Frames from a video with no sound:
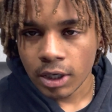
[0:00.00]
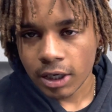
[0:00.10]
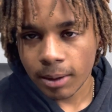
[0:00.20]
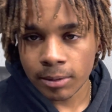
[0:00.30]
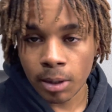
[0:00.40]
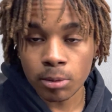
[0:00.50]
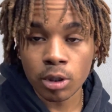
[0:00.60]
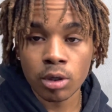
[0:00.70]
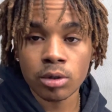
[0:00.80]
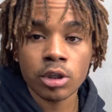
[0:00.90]
comment down
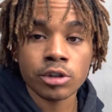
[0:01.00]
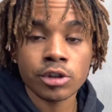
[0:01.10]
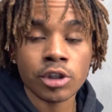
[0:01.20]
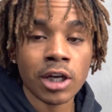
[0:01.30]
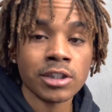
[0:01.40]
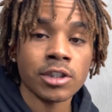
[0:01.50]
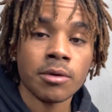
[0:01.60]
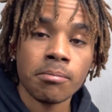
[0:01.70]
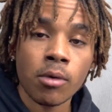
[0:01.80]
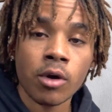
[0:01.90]
below, subscribe to your
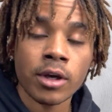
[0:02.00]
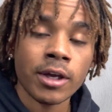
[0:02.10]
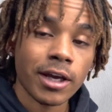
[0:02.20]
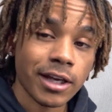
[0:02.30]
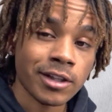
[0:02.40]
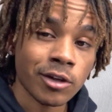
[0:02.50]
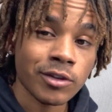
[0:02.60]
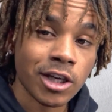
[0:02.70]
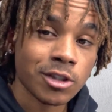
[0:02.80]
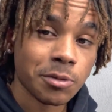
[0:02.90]
boy, and hit the
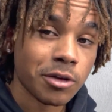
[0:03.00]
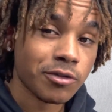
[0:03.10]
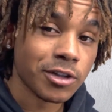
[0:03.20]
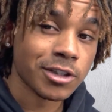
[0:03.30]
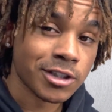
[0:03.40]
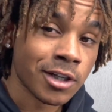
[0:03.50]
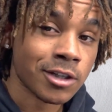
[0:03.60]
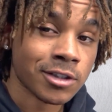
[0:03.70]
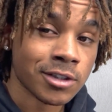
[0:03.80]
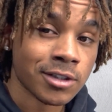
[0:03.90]
notification bell if you're feeling
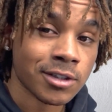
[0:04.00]
generous.